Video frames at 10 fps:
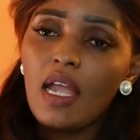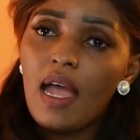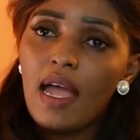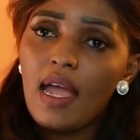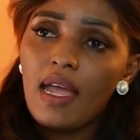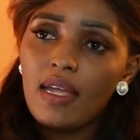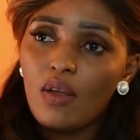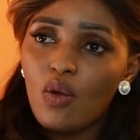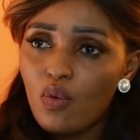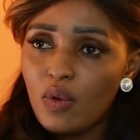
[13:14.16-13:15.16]
I
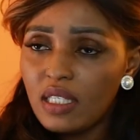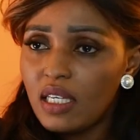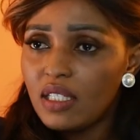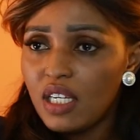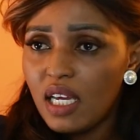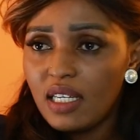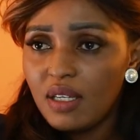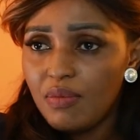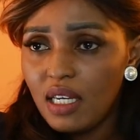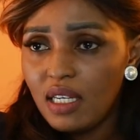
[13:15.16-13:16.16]
always say
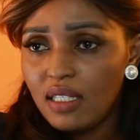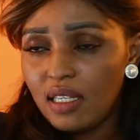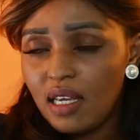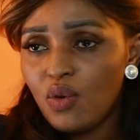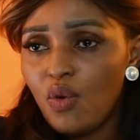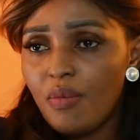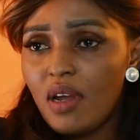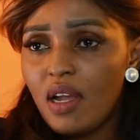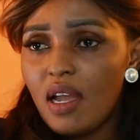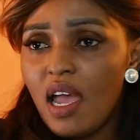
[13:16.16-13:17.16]
charity begins at home.
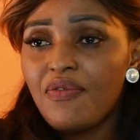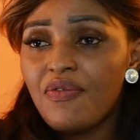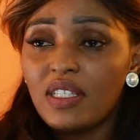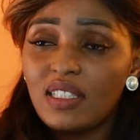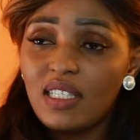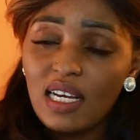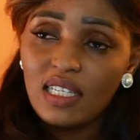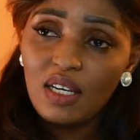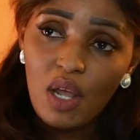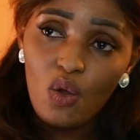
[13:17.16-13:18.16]
I first start
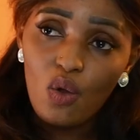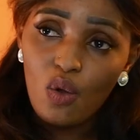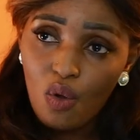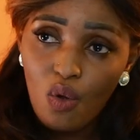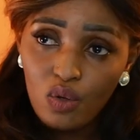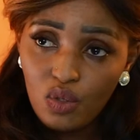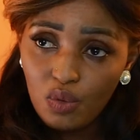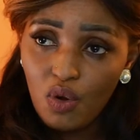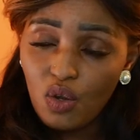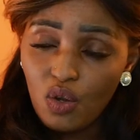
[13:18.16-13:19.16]
in my own
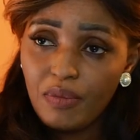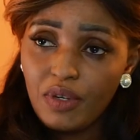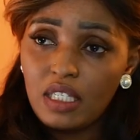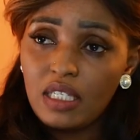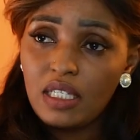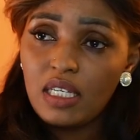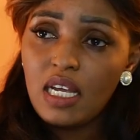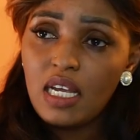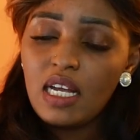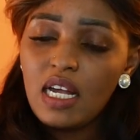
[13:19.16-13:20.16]
small community.
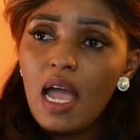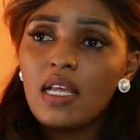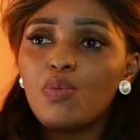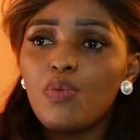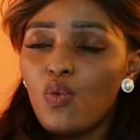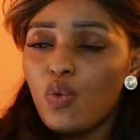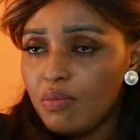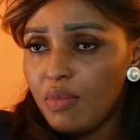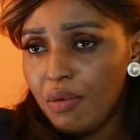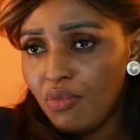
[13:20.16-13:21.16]
I spoke with
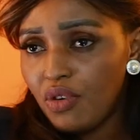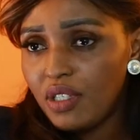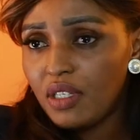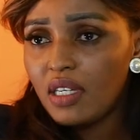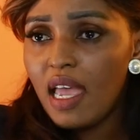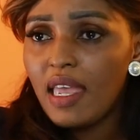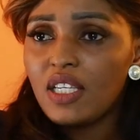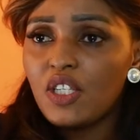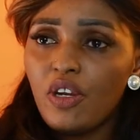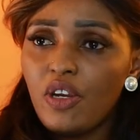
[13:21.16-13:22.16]
my mother. I
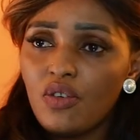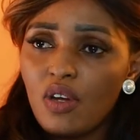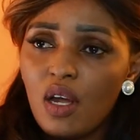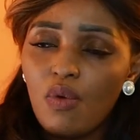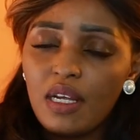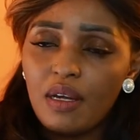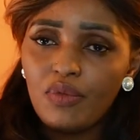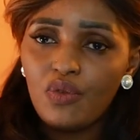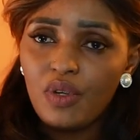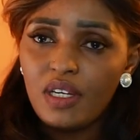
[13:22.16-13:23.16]
explained to her what
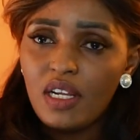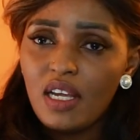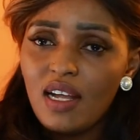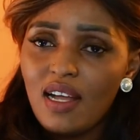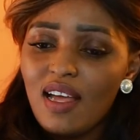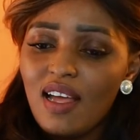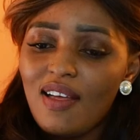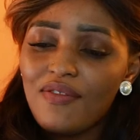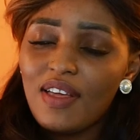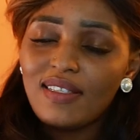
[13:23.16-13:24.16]
I'm doing.
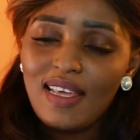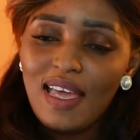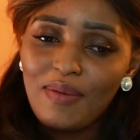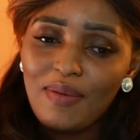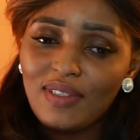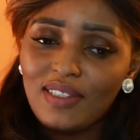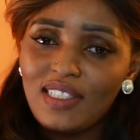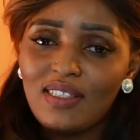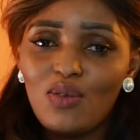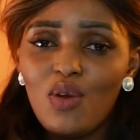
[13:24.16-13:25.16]
First time,
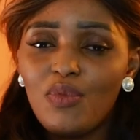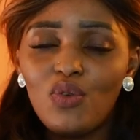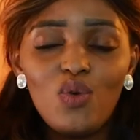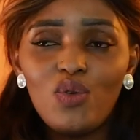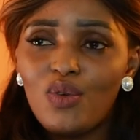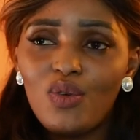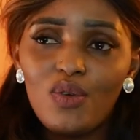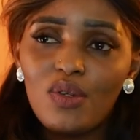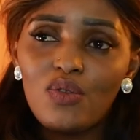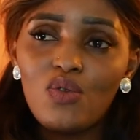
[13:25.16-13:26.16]
she told me,
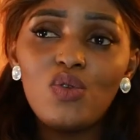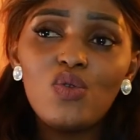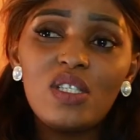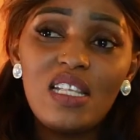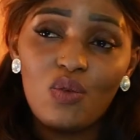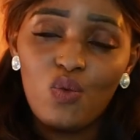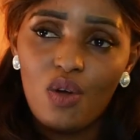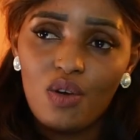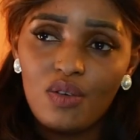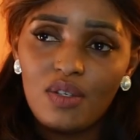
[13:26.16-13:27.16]
no, don't use that
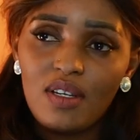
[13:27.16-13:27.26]
word.